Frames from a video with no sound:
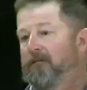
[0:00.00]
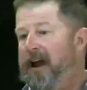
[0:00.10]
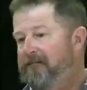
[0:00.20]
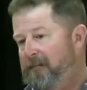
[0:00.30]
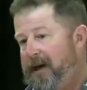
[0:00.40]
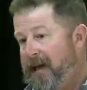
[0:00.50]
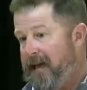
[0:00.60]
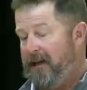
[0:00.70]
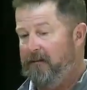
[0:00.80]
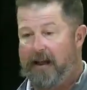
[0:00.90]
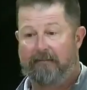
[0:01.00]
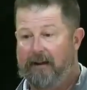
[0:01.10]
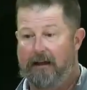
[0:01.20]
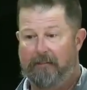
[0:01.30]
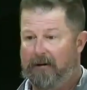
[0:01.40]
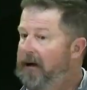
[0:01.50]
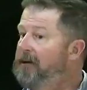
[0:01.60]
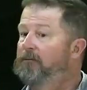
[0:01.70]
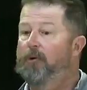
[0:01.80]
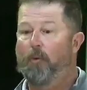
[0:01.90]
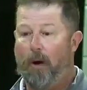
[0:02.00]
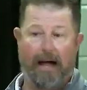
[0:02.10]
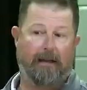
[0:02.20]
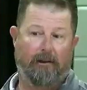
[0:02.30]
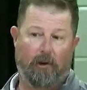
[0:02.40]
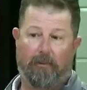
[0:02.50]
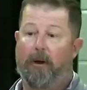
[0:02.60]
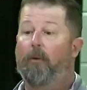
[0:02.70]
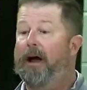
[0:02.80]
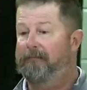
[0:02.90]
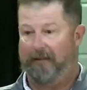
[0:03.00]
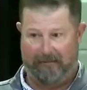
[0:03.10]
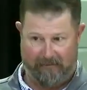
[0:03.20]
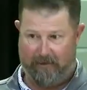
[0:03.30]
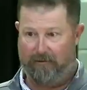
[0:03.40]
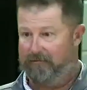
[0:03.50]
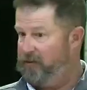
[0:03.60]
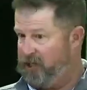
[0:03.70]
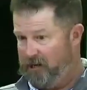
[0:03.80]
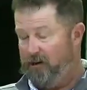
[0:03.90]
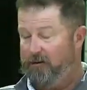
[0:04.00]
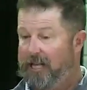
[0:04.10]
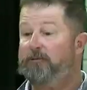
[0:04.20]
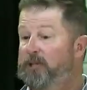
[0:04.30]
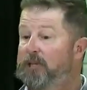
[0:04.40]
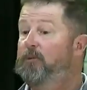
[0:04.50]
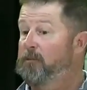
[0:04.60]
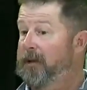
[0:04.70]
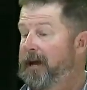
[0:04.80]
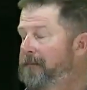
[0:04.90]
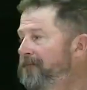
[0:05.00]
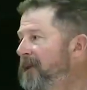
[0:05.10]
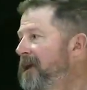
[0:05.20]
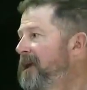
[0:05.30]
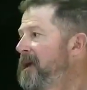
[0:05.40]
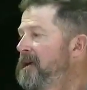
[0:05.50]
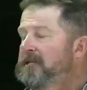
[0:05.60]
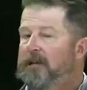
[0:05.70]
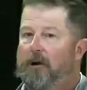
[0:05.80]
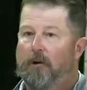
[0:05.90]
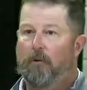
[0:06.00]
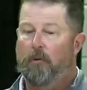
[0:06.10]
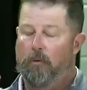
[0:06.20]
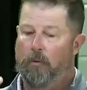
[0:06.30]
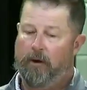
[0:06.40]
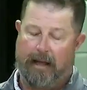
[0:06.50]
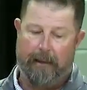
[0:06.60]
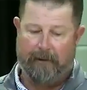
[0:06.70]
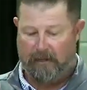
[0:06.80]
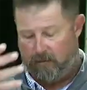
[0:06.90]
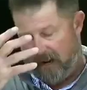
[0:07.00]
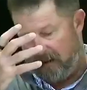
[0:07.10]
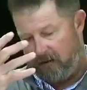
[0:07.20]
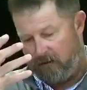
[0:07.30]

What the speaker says: of grabbing my head when I have a nightmare. I don't know why I do it. My wife, she knows, that's when she woke me up. So what'll happen is when I